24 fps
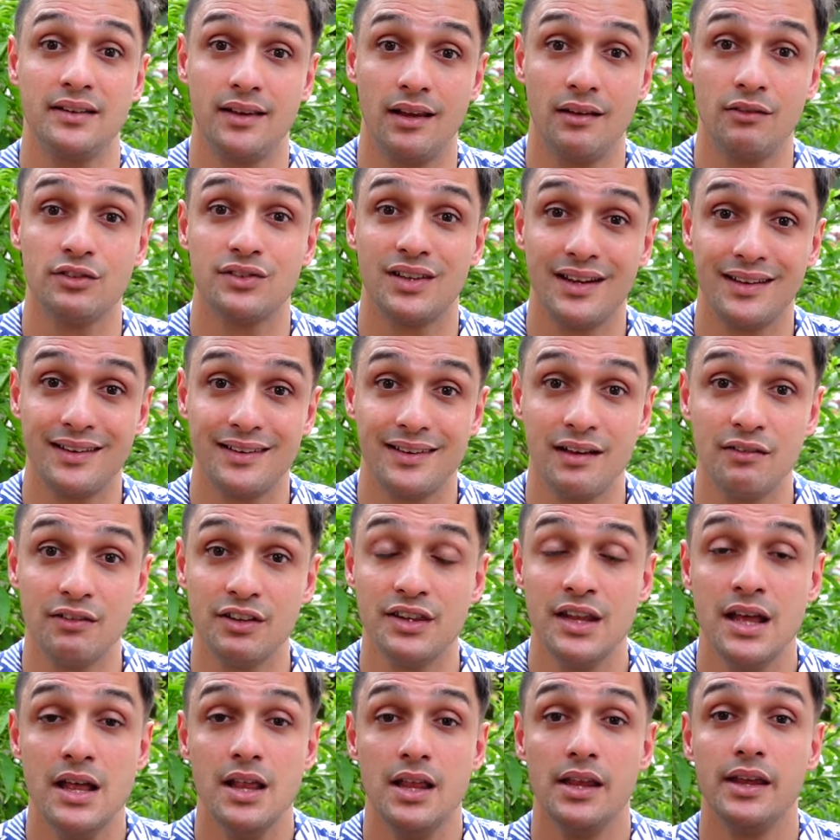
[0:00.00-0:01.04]
737
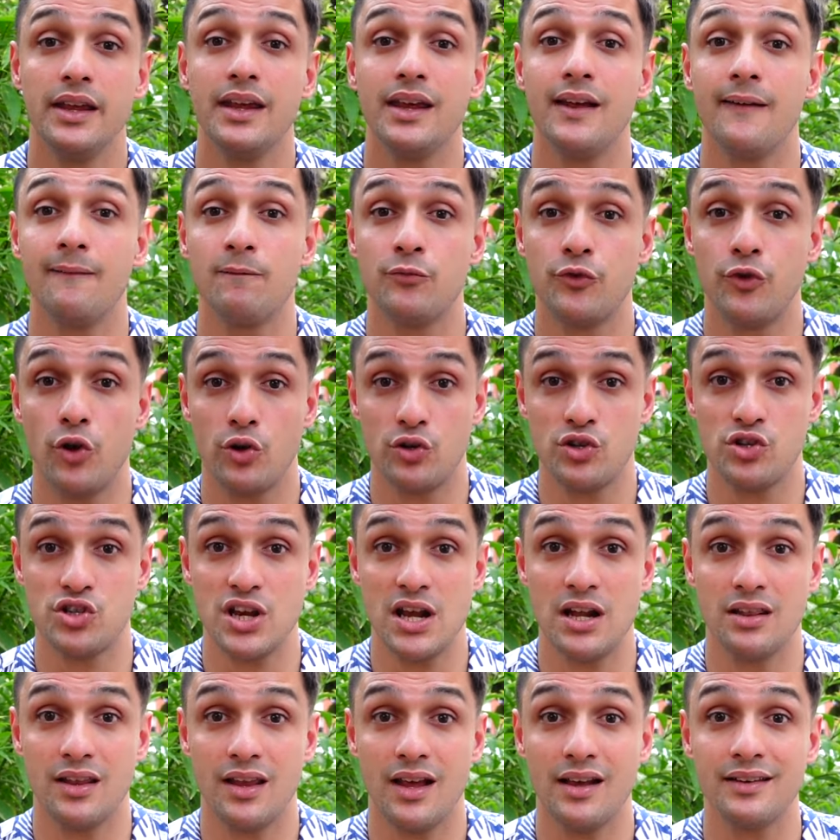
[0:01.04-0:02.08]
in Turkish
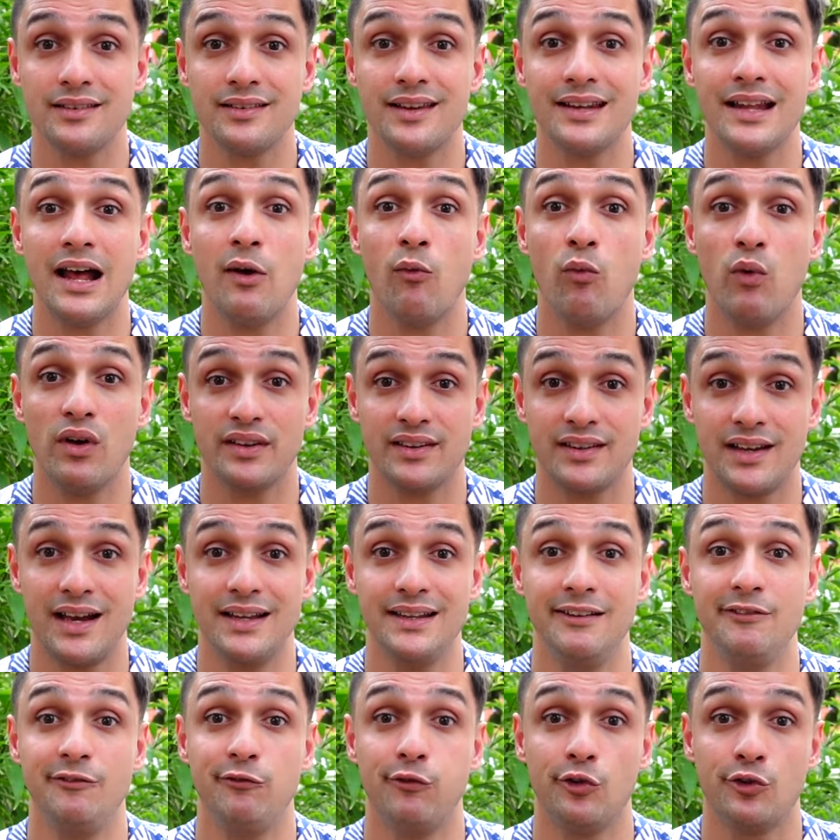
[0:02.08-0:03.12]
Airlines and I was
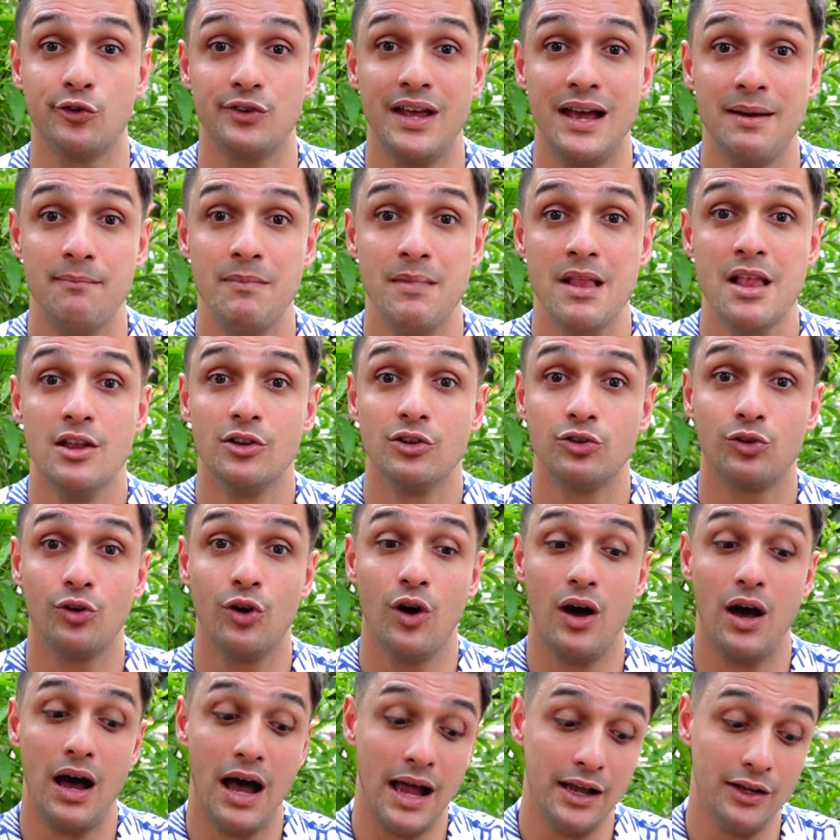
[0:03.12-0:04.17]
cadet for them.
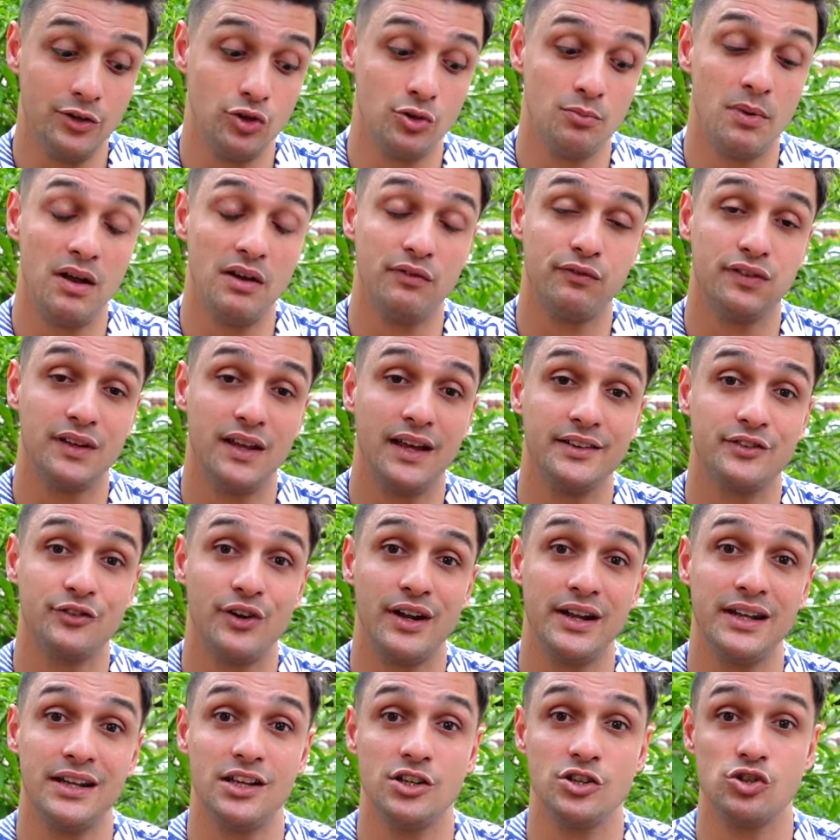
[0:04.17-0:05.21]
So I took my flight
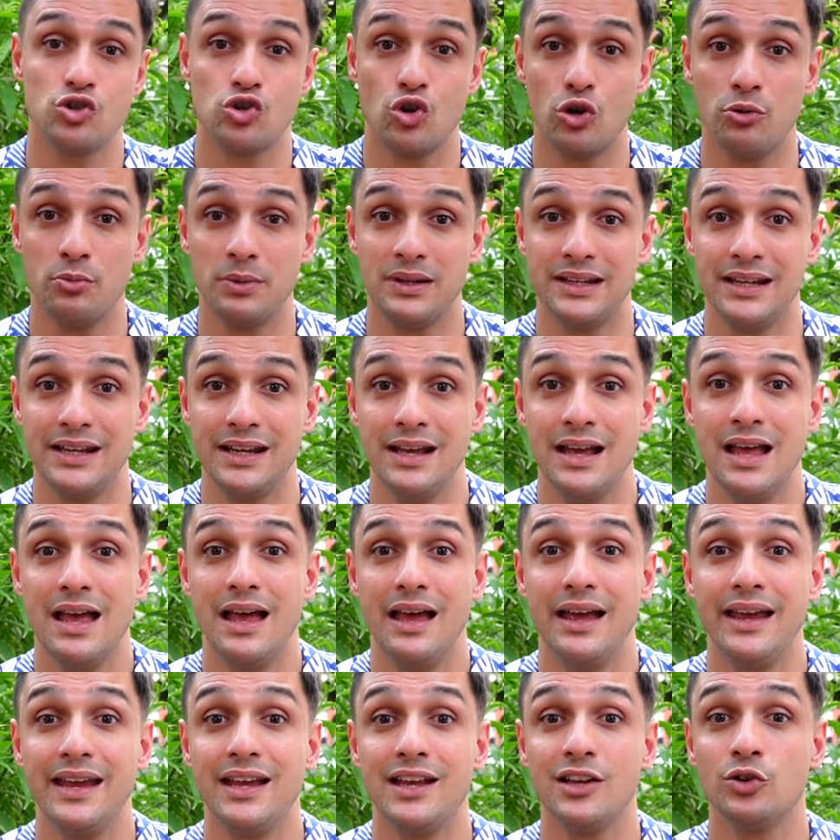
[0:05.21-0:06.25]
training in Germany
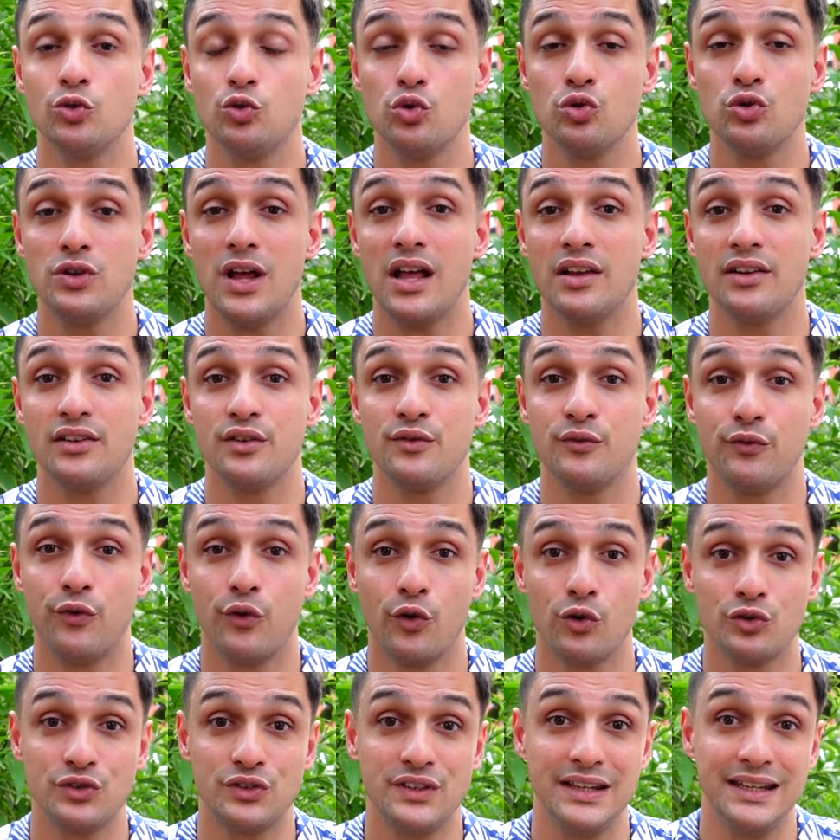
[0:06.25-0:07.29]
in
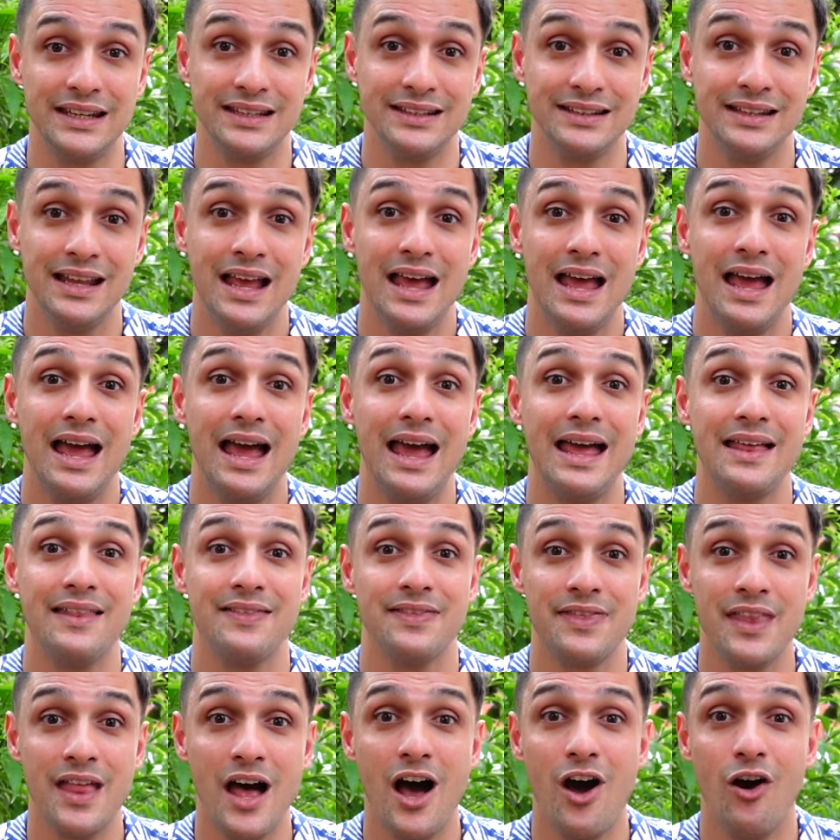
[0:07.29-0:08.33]
2014
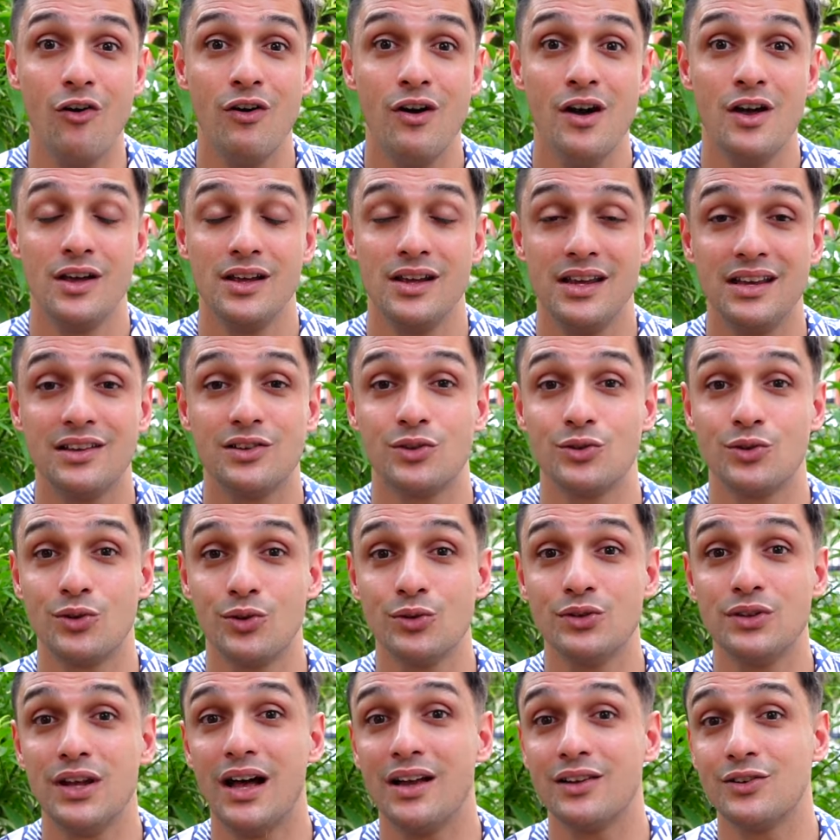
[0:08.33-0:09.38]
and now it's
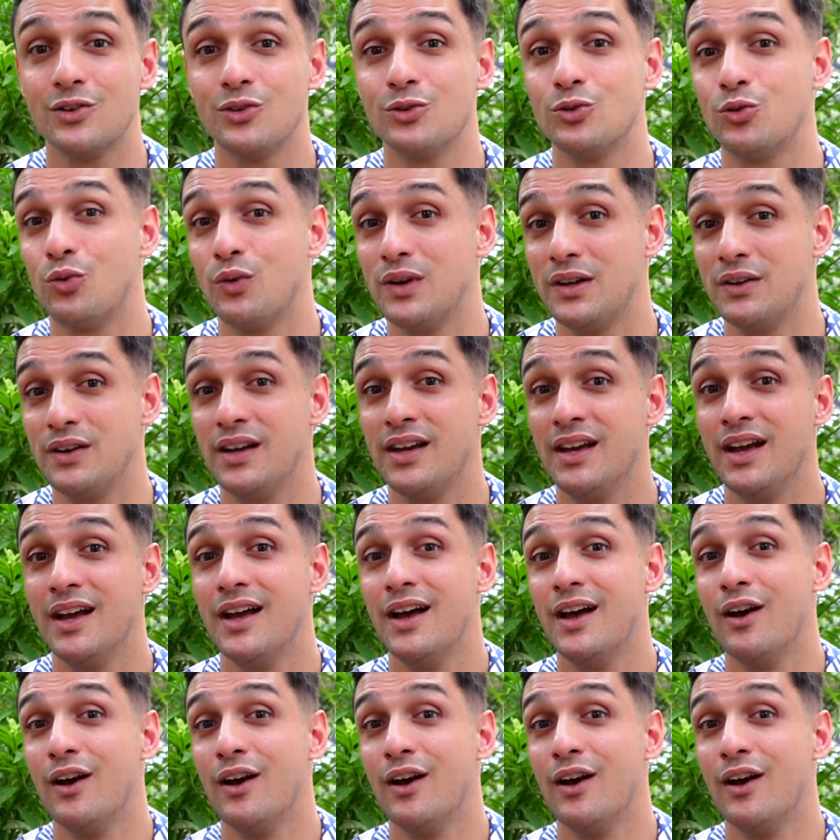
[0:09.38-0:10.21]
2020,